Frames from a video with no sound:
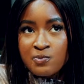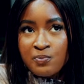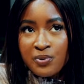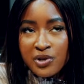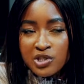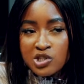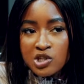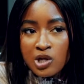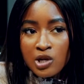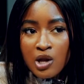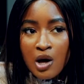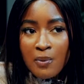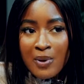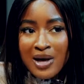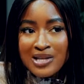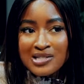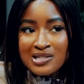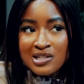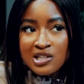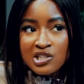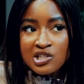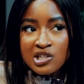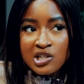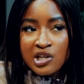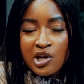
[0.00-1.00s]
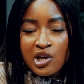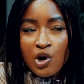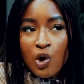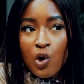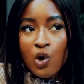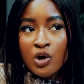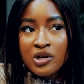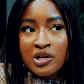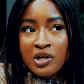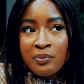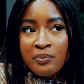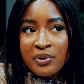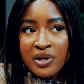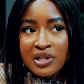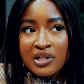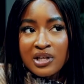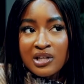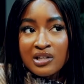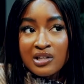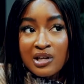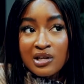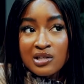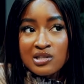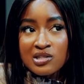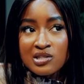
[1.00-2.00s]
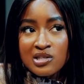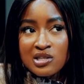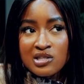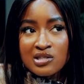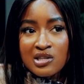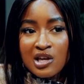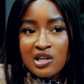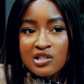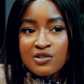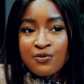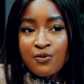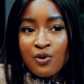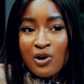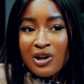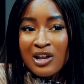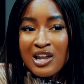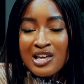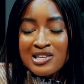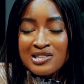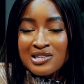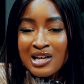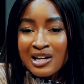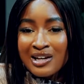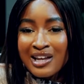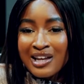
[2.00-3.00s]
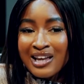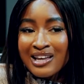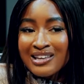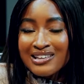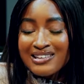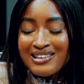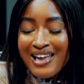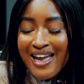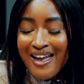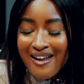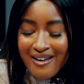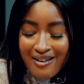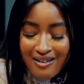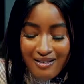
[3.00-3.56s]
Beach Club has literally only been in existence for less than a year.